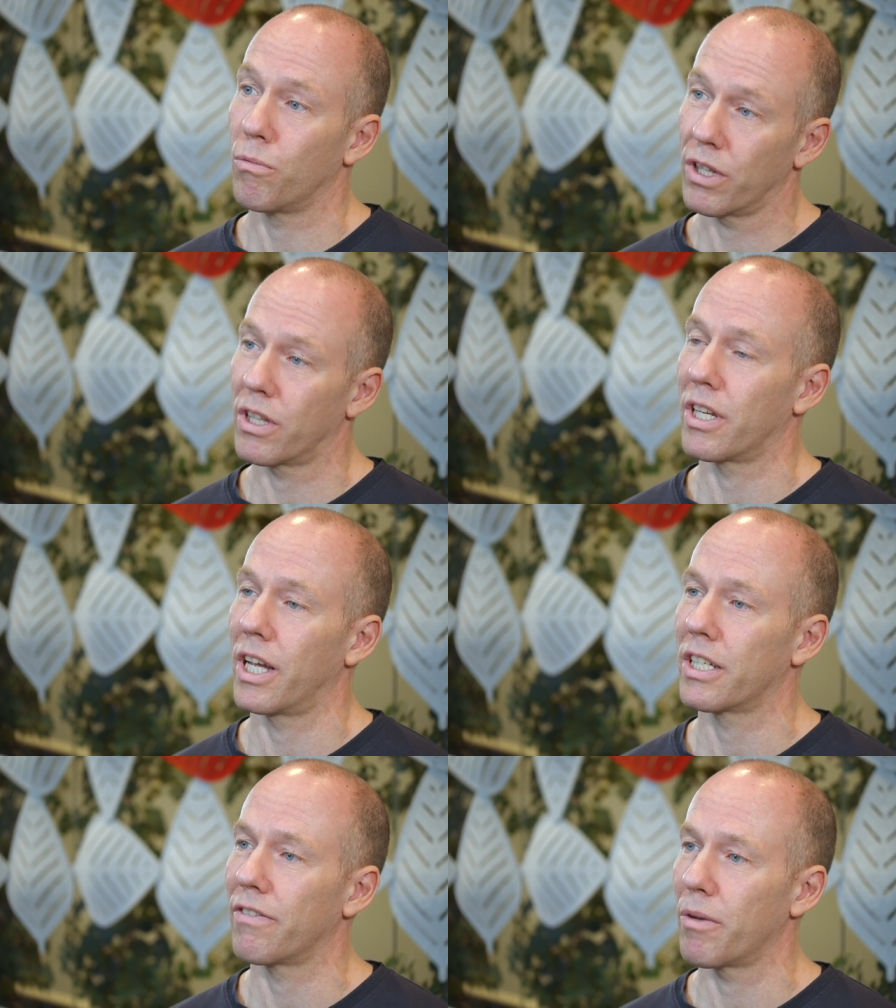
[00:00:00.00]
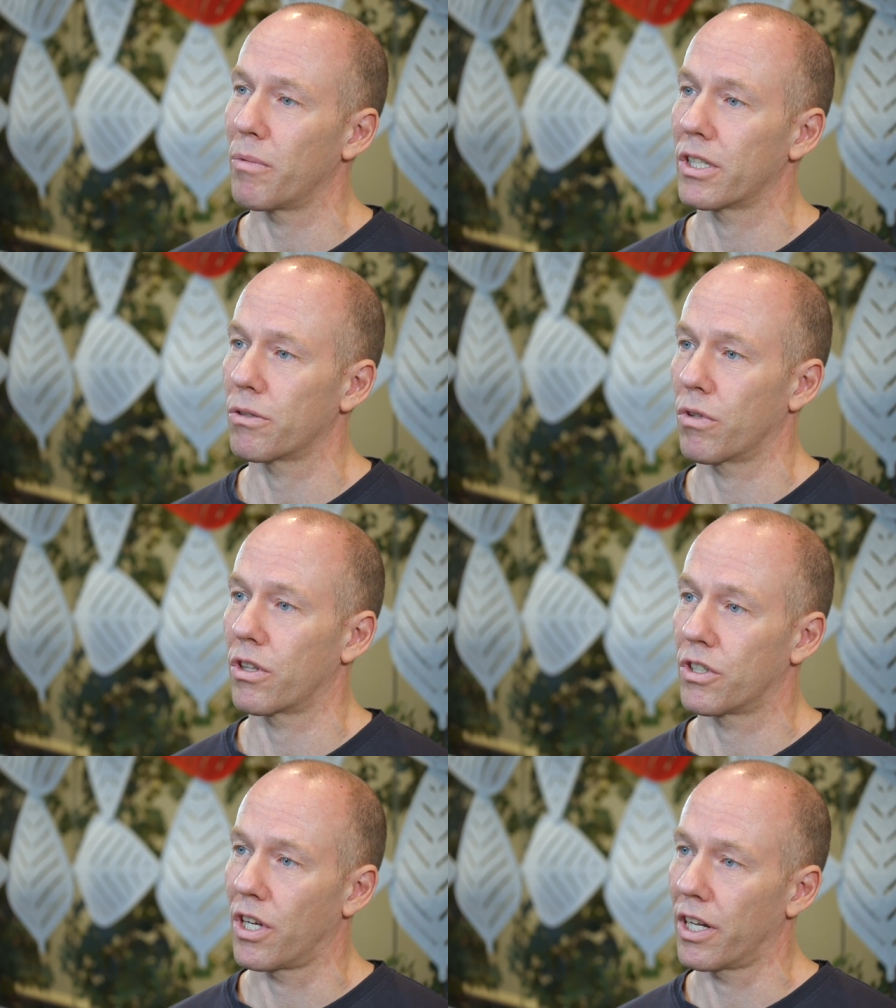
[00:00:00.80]
With the native MS,
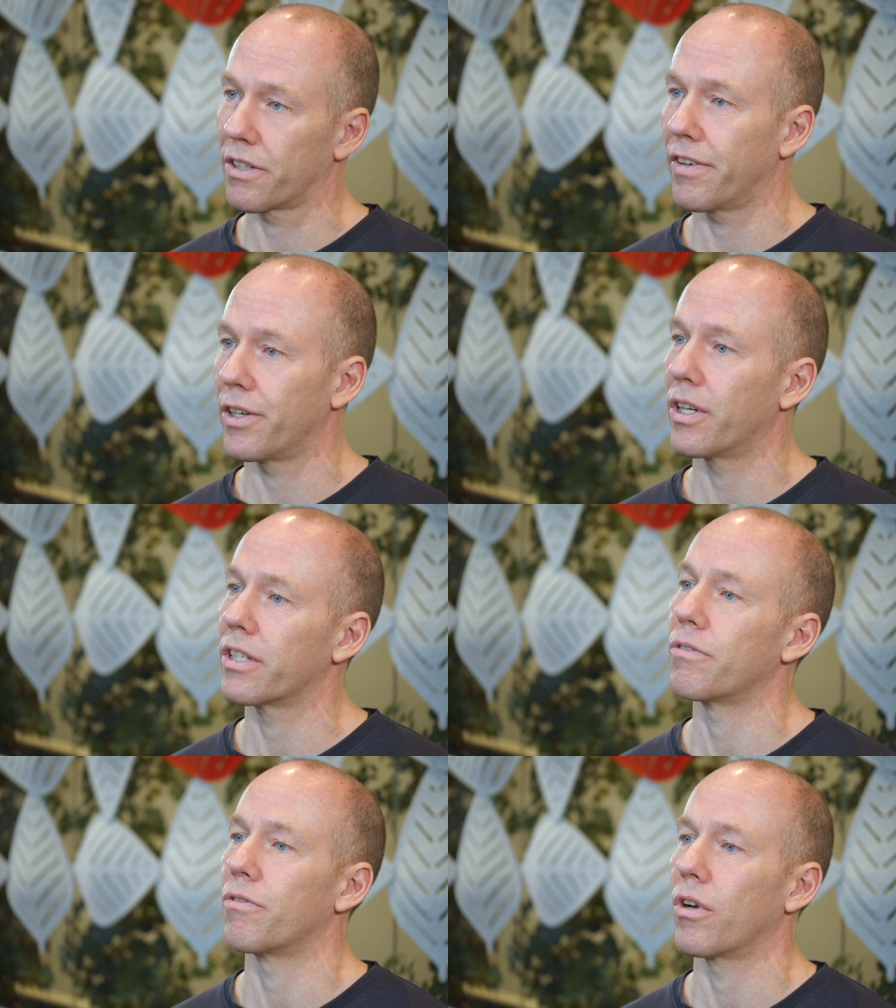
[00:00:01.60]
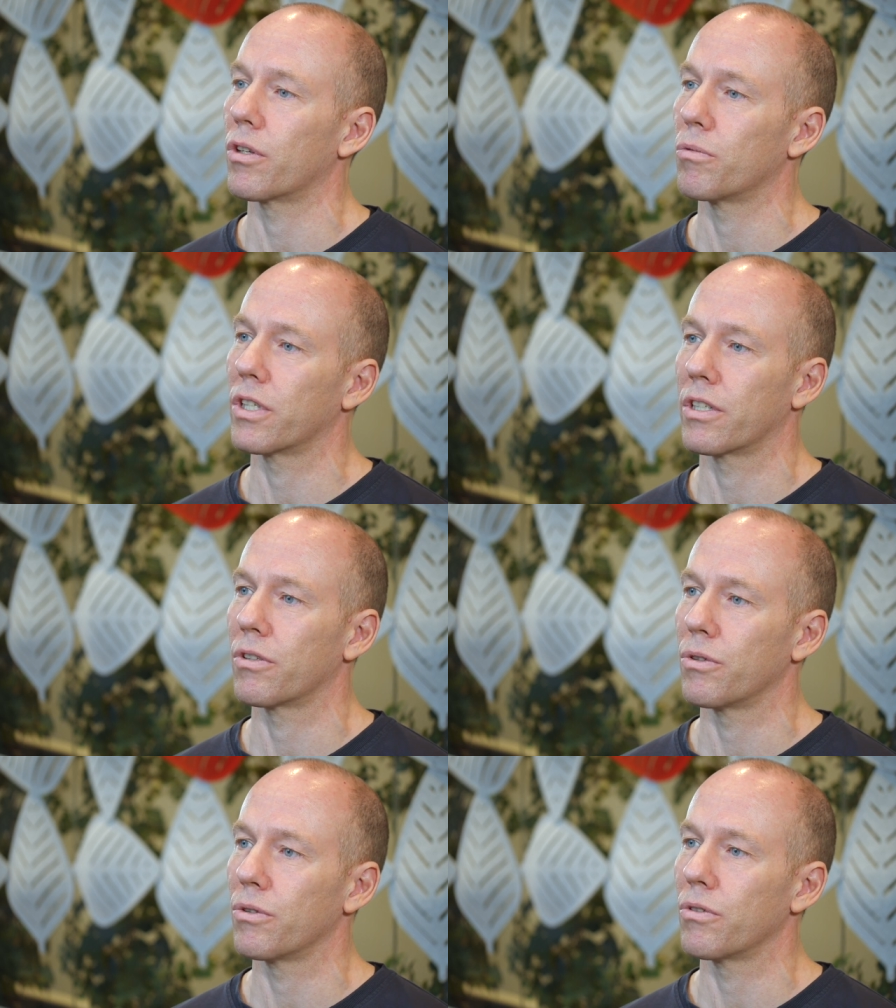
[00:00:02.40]
with the charge variant in front, we
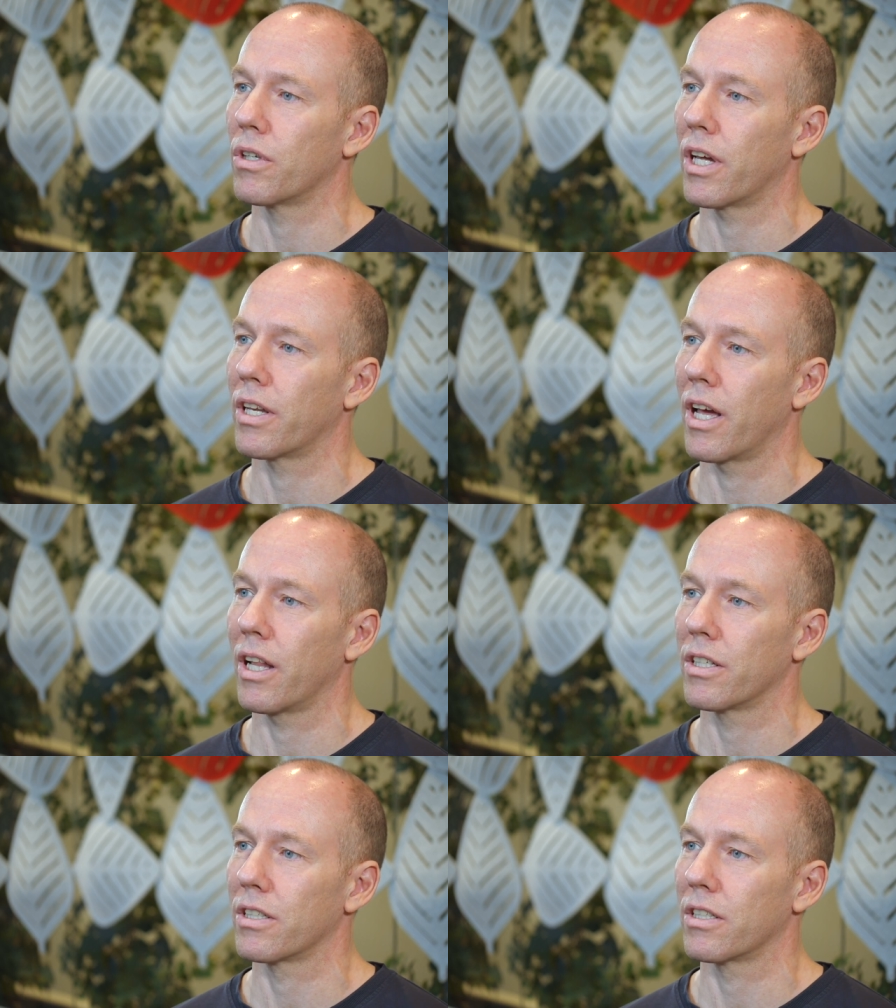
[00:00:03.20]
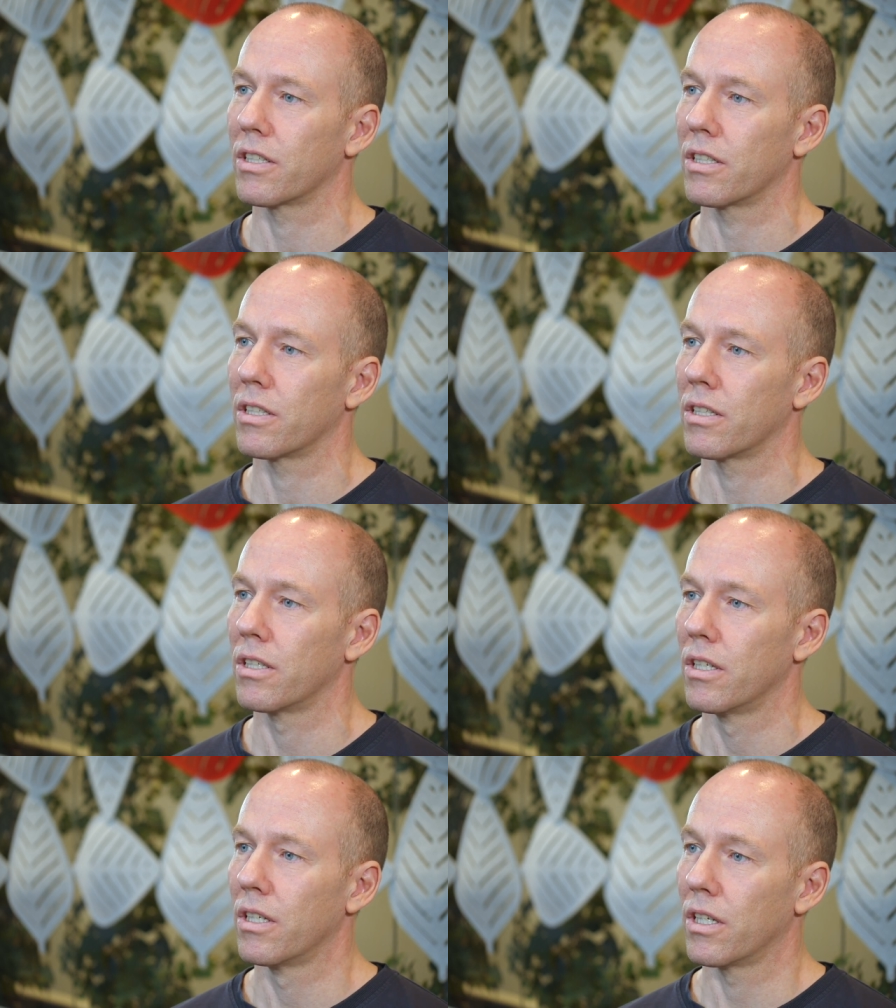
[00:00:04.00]
can do the analysis in,
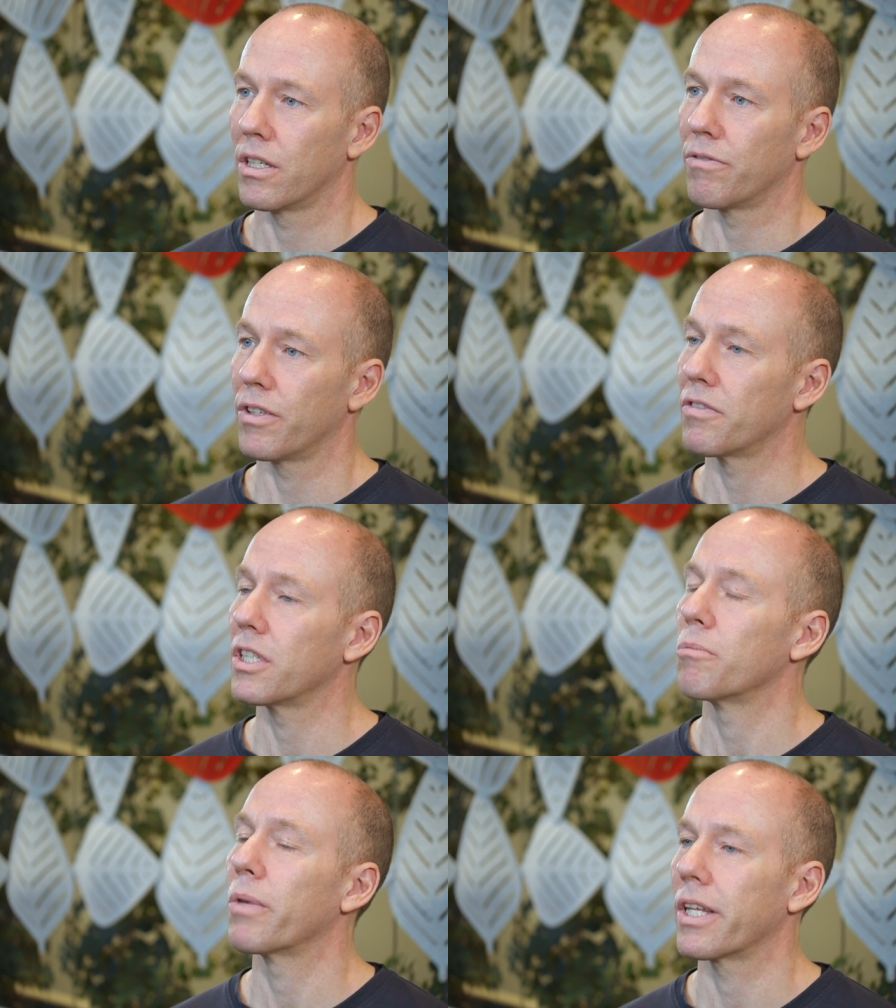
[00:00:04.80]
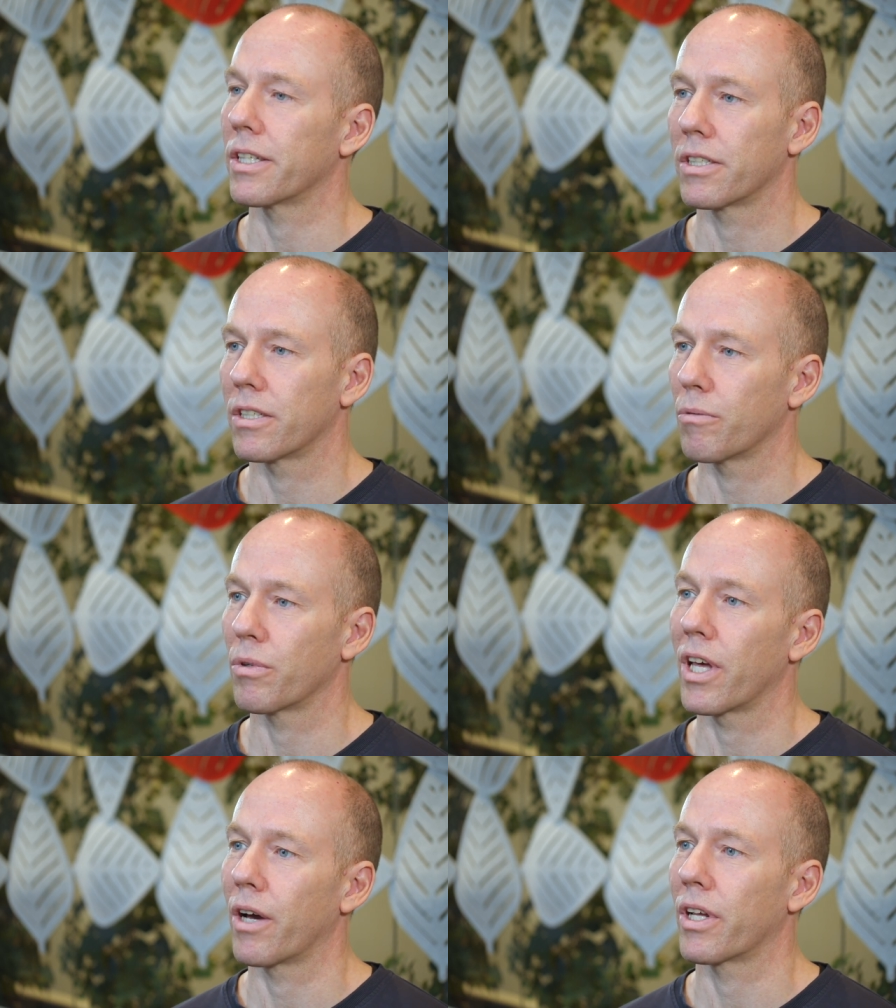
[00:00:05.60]
in 15 minutes
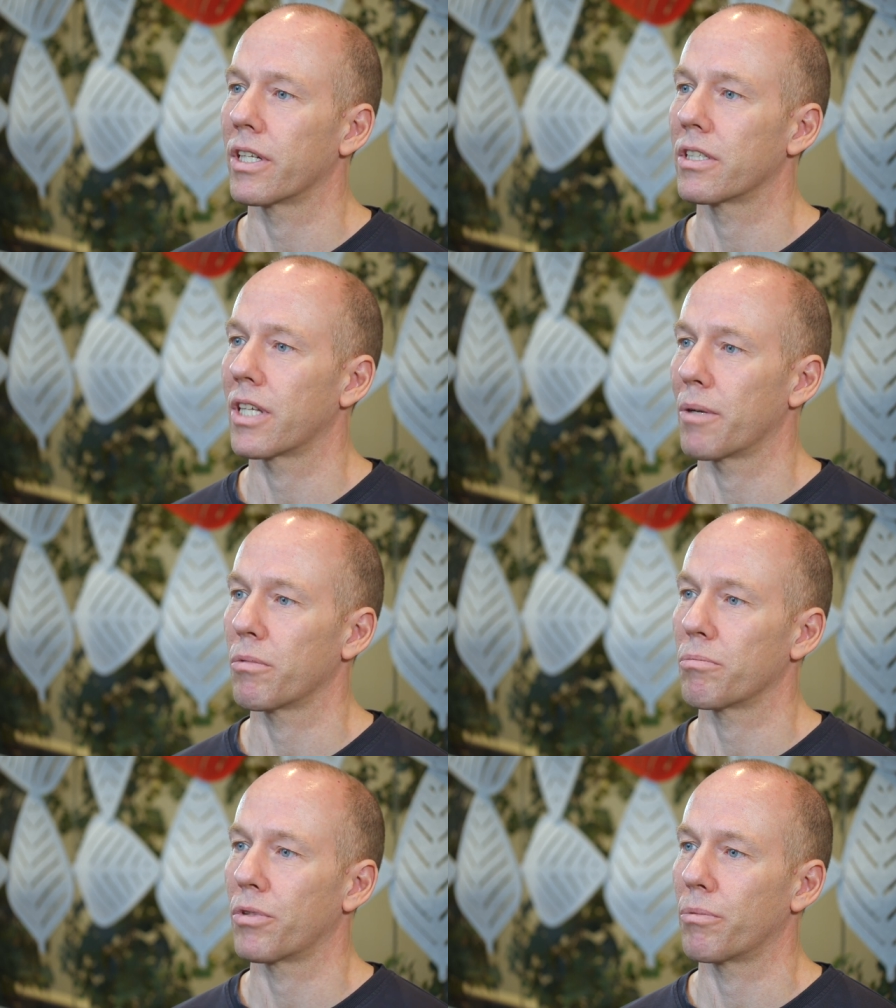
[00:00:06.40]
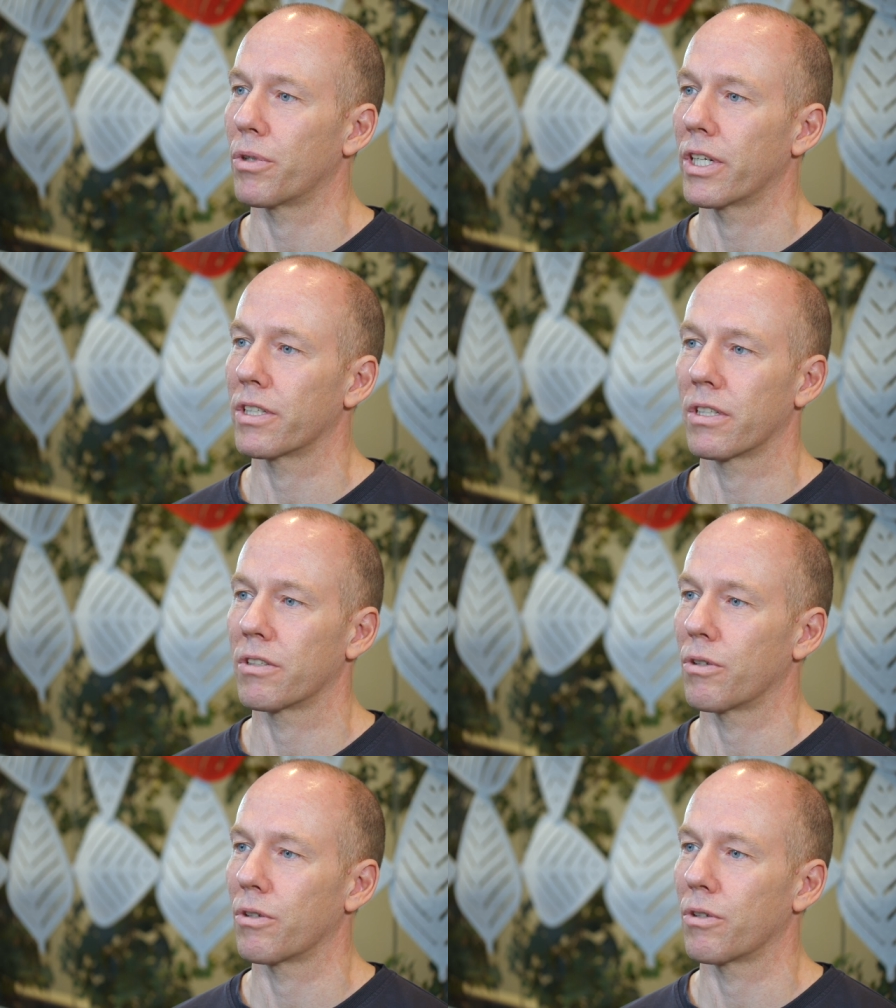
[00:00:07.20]
without any sample preparation.